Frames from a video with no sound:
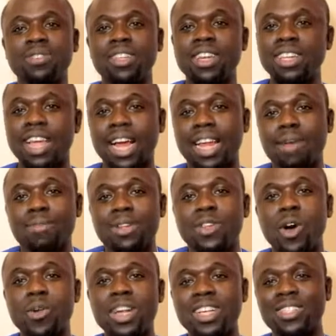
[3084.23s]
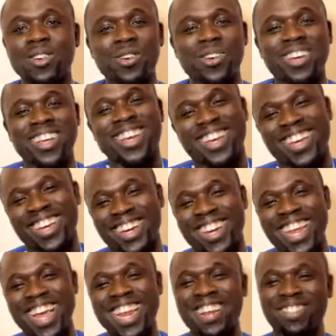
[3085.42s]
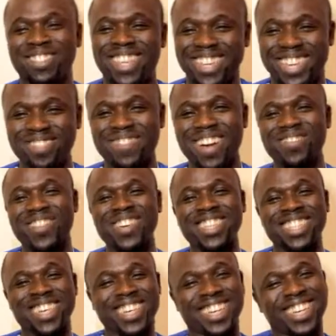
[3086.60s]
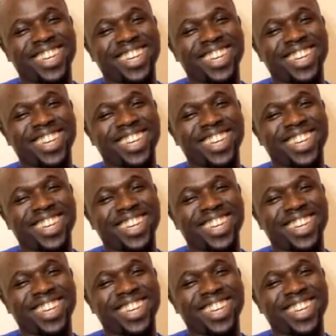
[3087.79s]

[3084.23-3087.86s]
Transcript: the alarm did not ring, so they ended up taking my money.